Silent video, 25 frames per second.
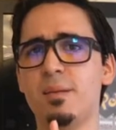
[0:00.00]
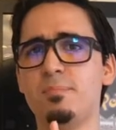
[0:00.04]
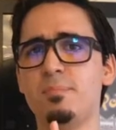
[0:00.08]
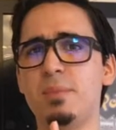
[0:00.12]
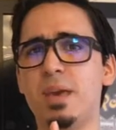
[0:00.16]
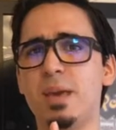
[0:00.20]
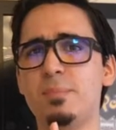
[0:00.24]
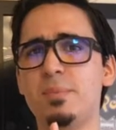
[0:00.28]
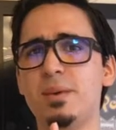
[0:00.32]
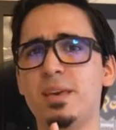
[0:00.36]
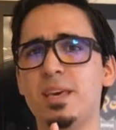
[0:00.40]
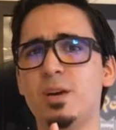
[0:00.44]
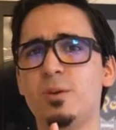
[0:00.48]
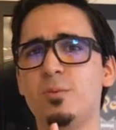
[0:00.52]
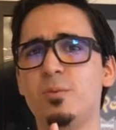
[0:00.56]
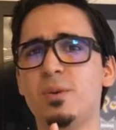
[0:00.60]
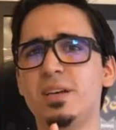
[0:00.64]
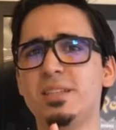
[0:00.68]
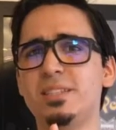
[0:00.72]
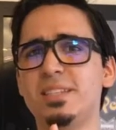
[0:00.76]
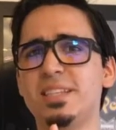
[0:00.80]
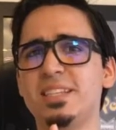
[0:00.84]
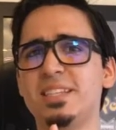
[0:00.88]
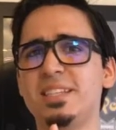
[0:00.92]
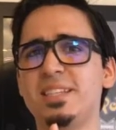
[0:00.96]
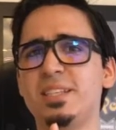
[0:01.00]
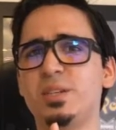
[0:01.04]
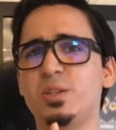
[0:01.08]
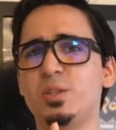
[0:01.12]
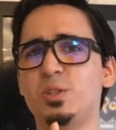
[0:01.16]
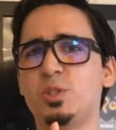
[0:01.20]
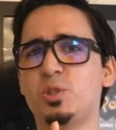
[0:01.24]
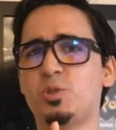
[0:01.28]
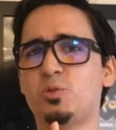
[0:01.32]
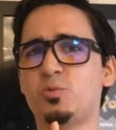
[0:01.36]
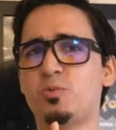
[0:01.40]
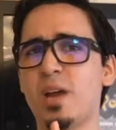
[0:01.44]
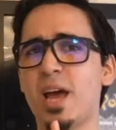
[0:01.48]
Maybe it was a steel
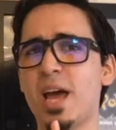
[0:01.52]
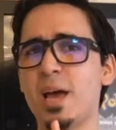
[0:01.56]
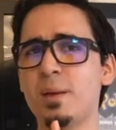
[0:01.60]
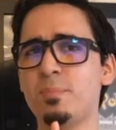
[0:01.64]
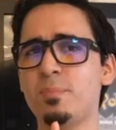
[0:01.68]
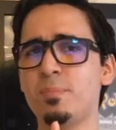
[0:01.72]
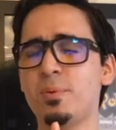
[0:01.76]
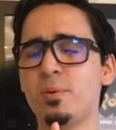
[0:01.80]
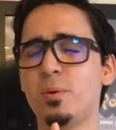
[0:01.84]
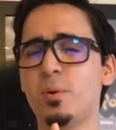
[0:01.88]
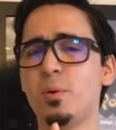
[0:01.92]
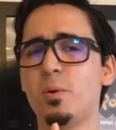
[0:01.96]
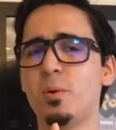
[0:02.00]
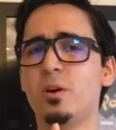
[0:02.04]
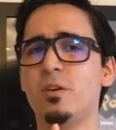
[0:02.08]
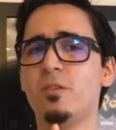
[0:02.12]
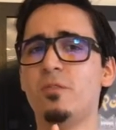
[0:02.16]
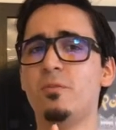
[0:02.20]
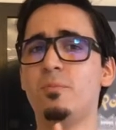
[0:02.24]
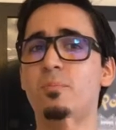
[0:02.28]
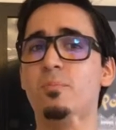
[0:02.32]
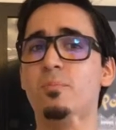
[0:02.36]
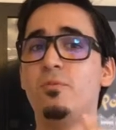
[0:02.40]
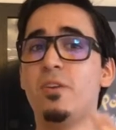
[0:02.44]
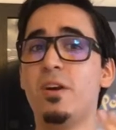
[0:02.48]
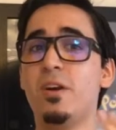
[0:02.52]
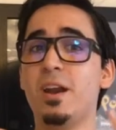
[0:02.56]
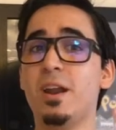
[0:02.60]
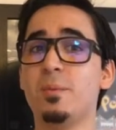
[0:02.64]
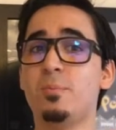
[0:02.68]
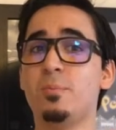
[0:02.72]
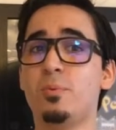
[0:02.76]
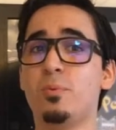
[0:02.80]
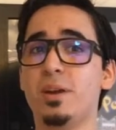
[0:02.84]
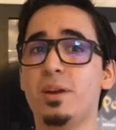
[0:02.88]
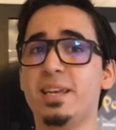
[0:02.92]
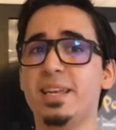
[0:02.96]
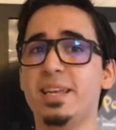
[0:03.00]
trap or a very
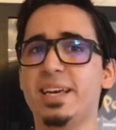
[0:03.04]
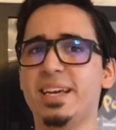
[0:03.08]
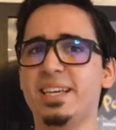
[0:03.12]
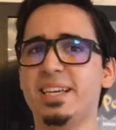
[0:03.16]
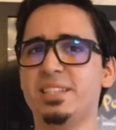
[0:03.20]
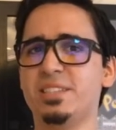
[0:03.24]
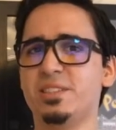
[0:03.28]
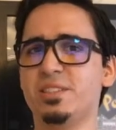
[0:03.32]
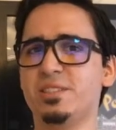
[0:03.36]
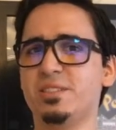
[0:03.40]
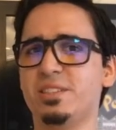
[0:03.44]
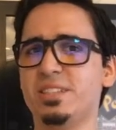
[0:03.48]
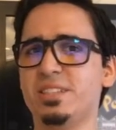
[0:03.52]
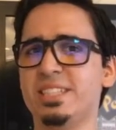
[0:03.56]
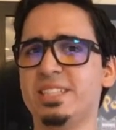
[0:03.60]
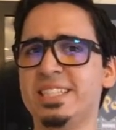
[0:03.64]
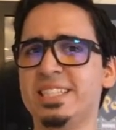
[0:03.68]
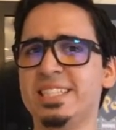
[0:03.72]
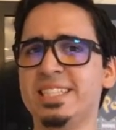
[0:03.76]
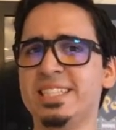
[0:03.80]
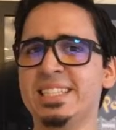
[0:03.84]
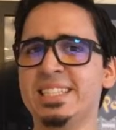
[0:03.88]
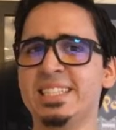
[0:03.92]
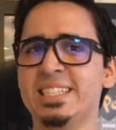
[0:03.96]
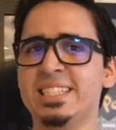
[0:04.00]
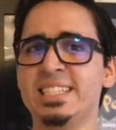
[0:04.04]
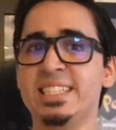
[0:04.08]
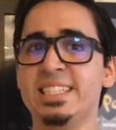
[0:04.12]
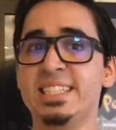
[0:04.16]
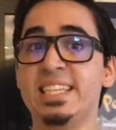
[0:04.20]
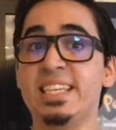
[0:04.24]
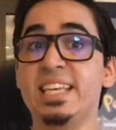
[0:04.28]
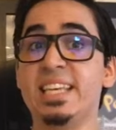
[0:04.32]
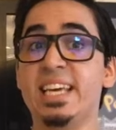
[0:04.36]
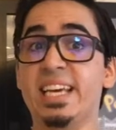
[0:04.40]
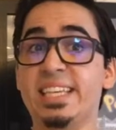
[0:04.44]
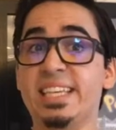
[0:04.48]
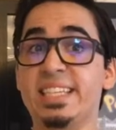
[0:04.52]
pointy icicle.
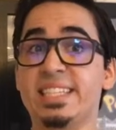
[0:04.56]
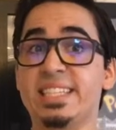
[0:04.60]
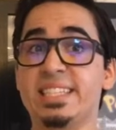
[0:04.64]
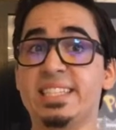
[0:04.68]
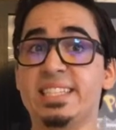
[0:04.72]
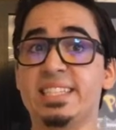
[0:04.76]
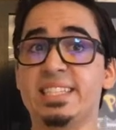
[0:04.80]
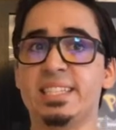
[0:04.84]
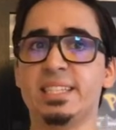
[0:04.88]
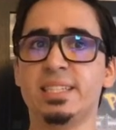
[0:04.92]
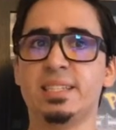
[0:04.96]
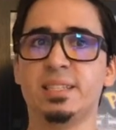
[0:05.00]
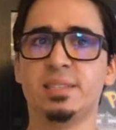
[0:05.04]
Yikes.